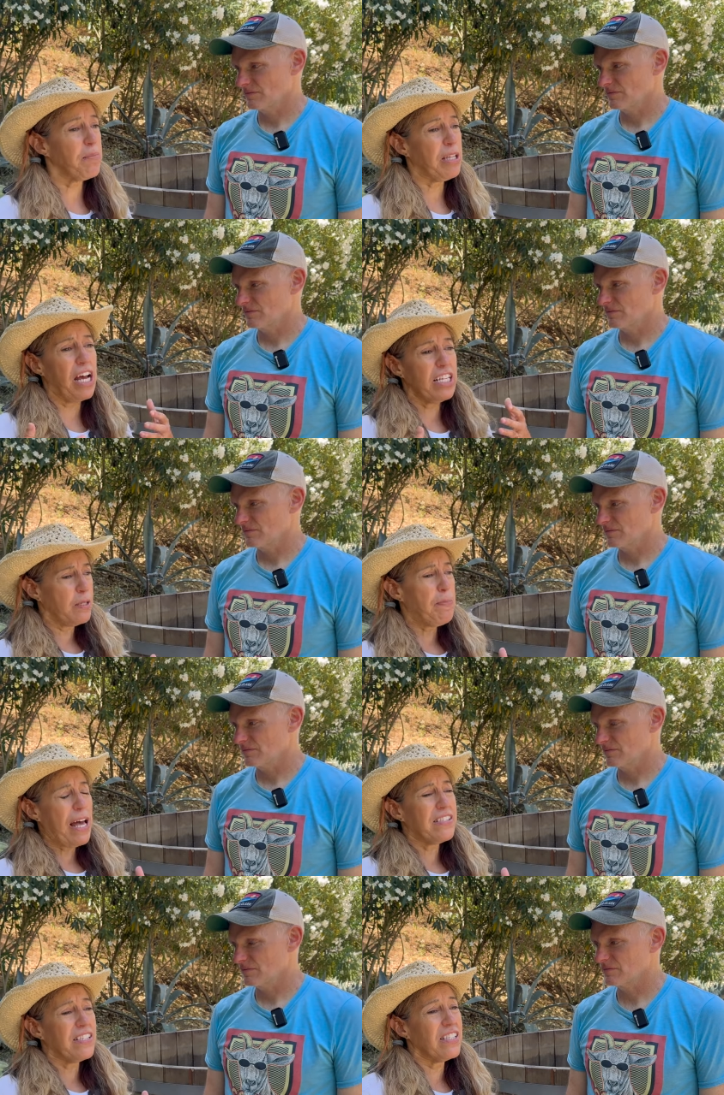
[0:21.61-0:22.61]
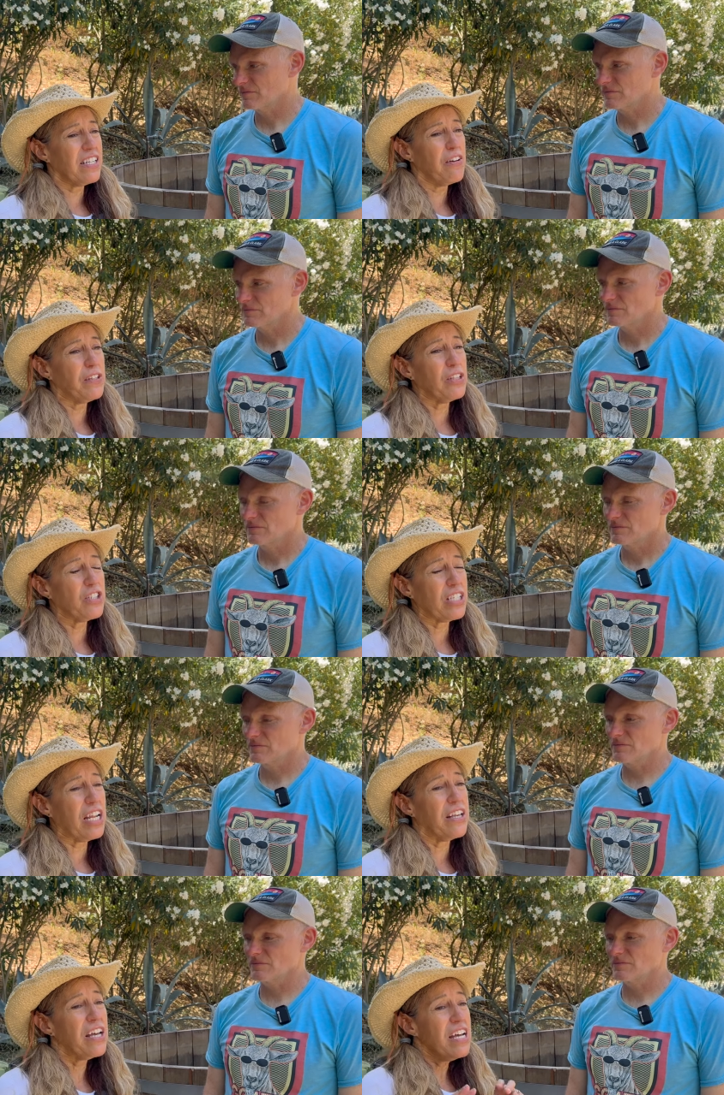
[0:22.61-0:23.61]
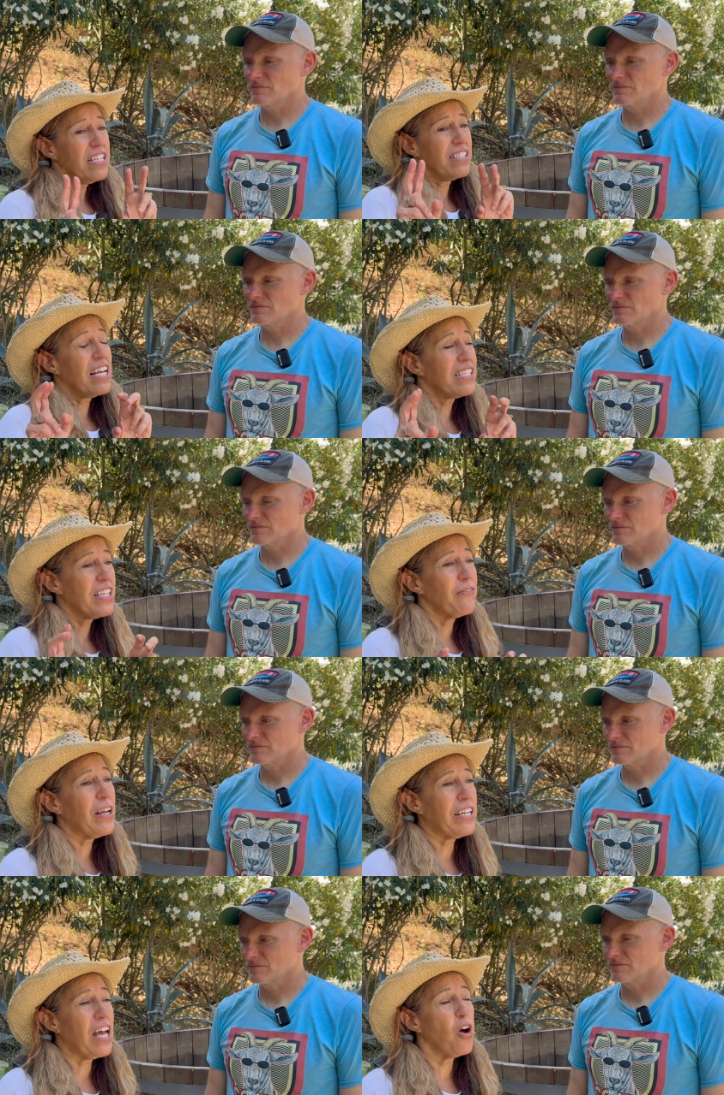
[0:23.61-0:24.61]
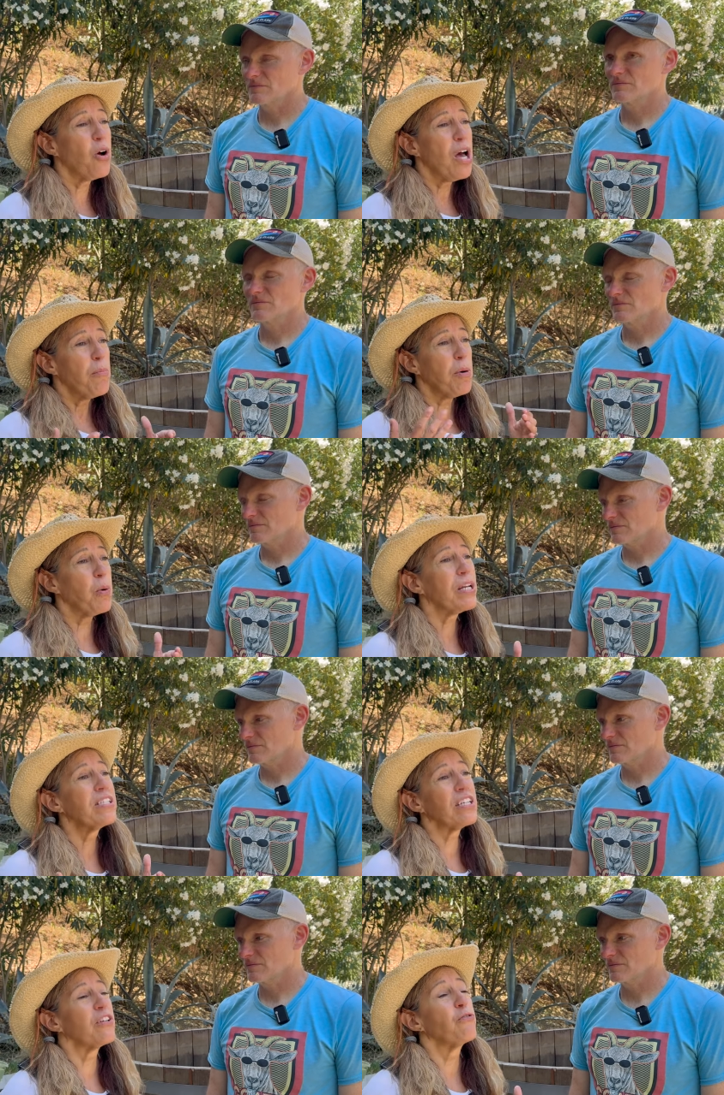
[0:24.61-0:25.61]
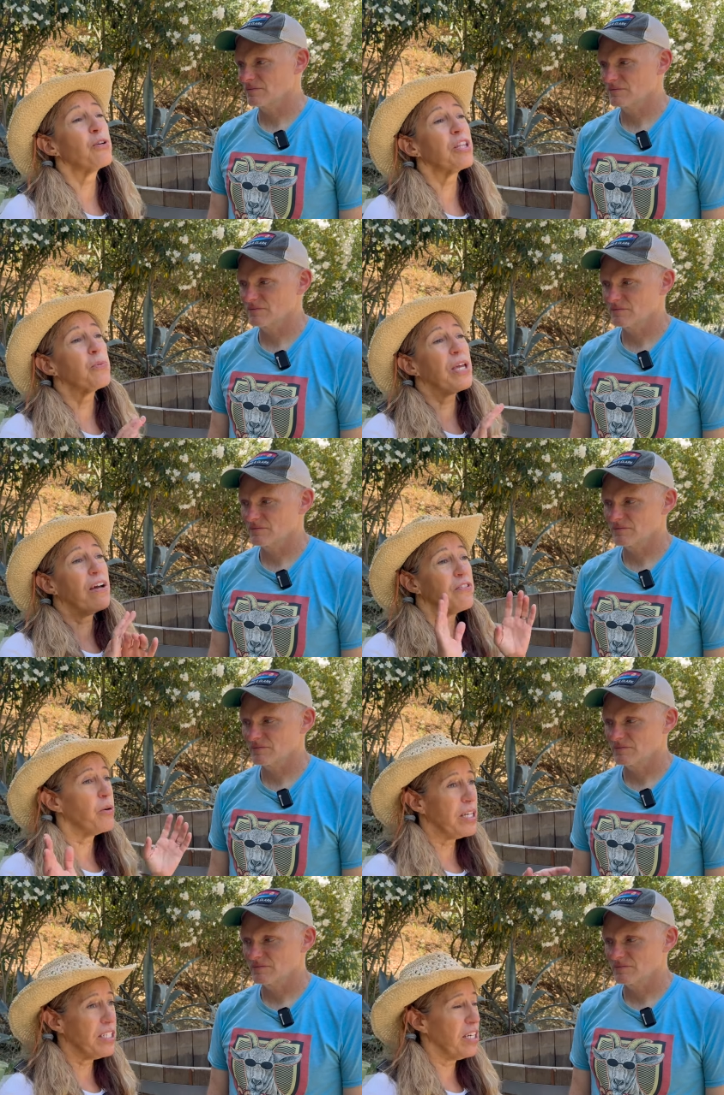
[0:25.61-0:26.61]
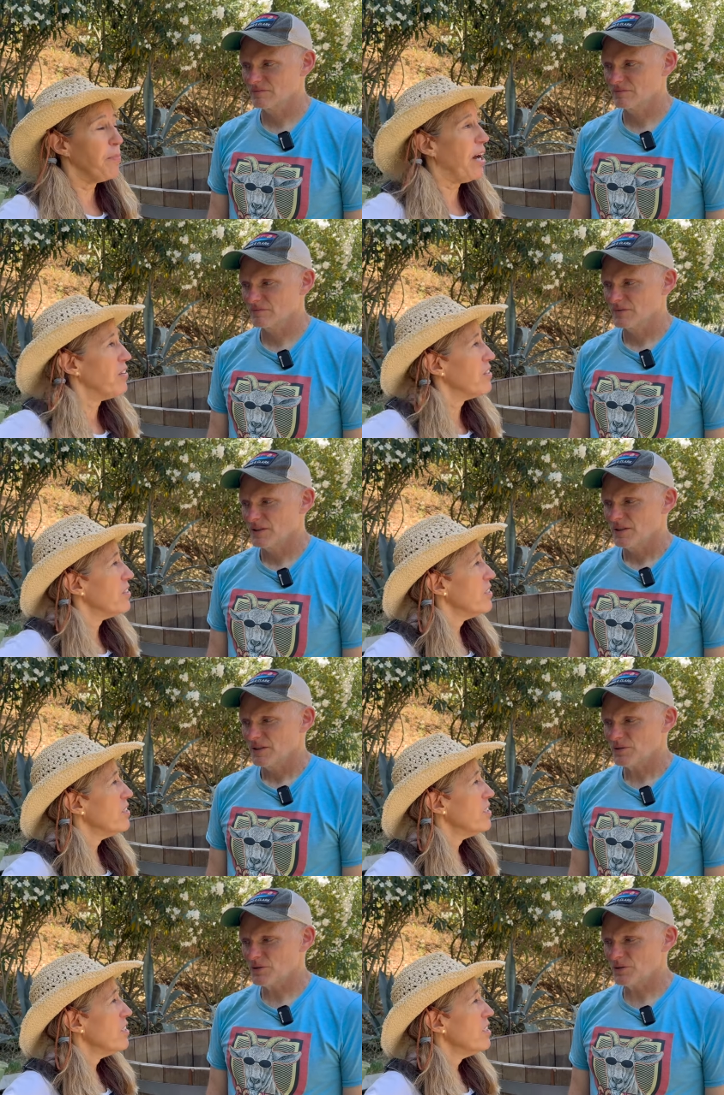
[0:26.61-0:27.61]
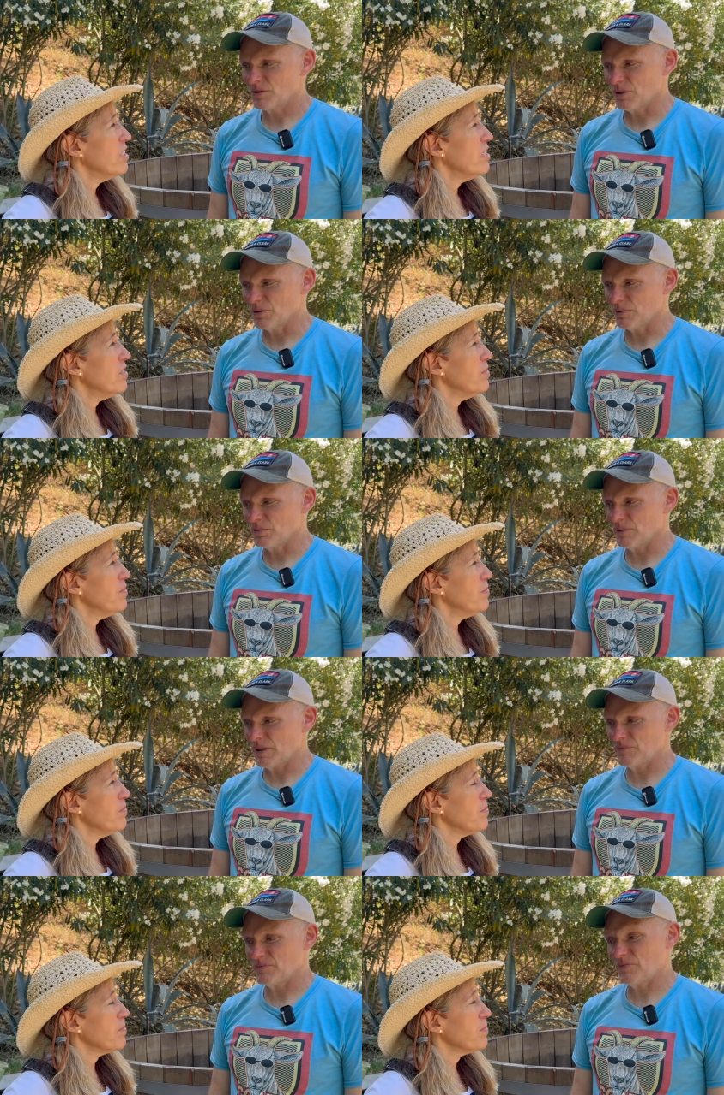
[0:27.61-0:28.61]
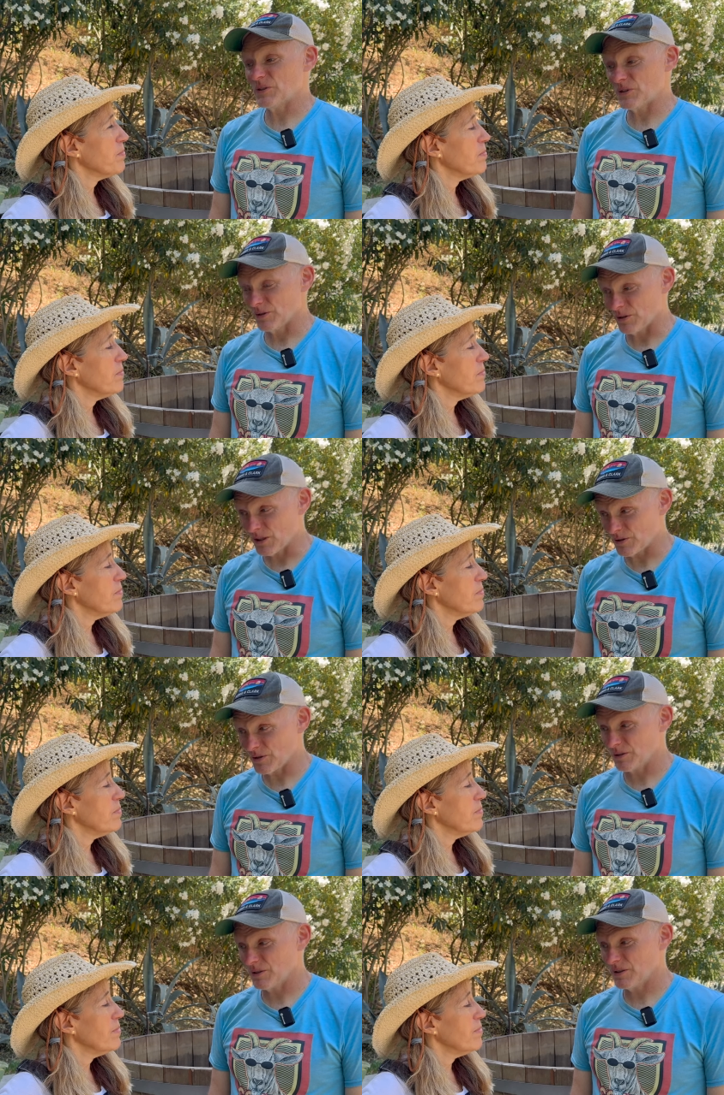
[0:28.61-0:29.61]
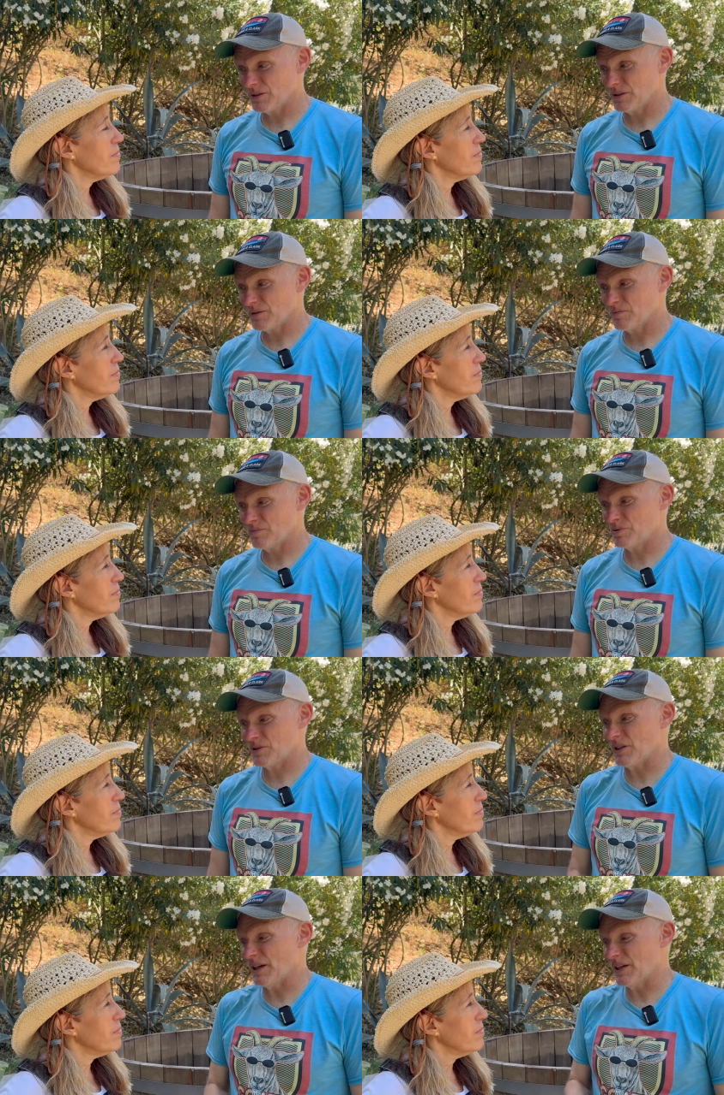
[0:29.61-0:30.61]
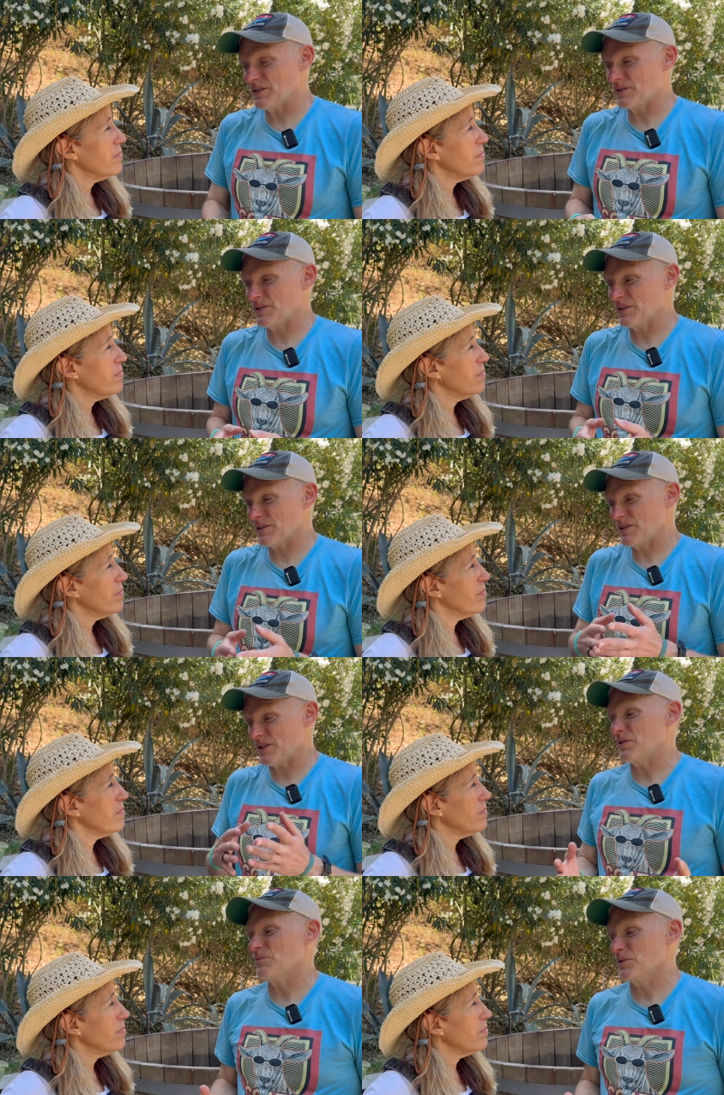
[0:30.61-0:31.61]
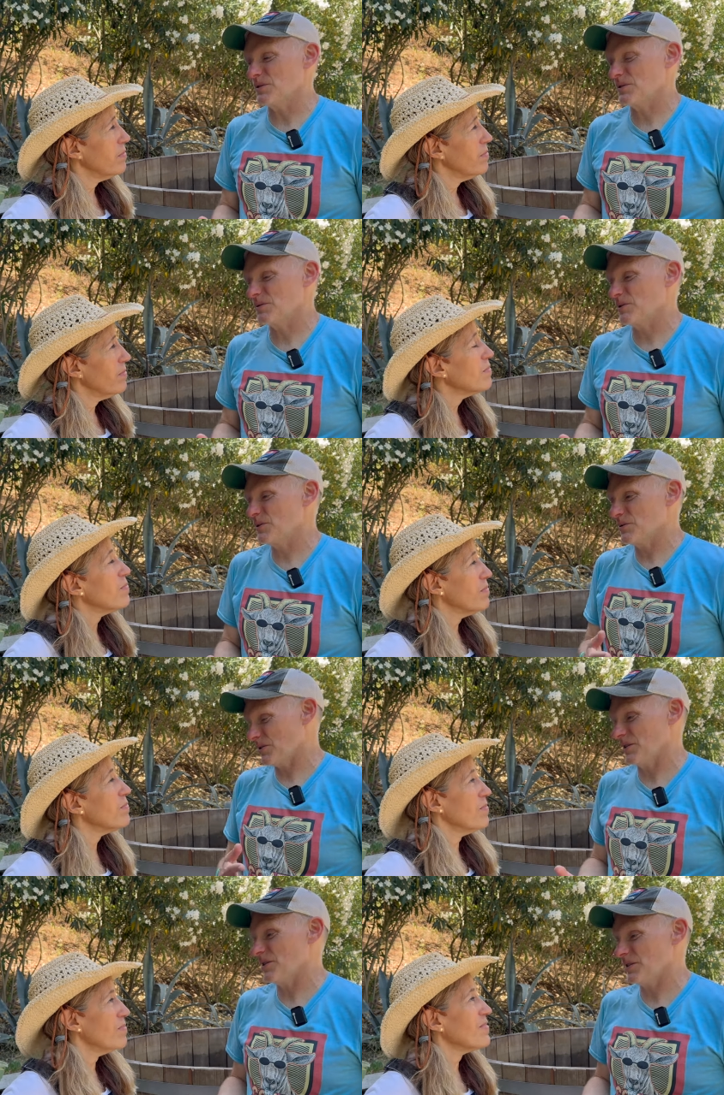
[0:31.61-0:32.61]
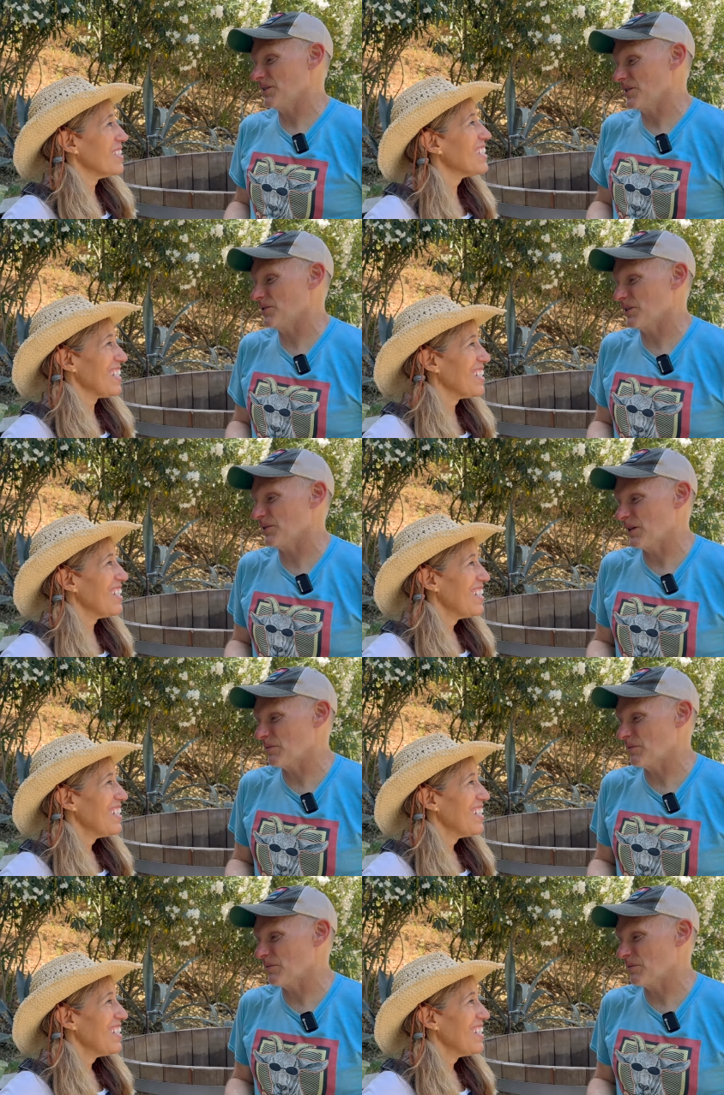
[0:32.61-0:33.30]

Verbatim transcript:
Speaker 1: and ice baths and stuff. It looks kind of mm. sexy right now, but what is it good for that we have no idea about?
Speaker 2: so I, uh, physiologically, besides the excitement which you see on Instagram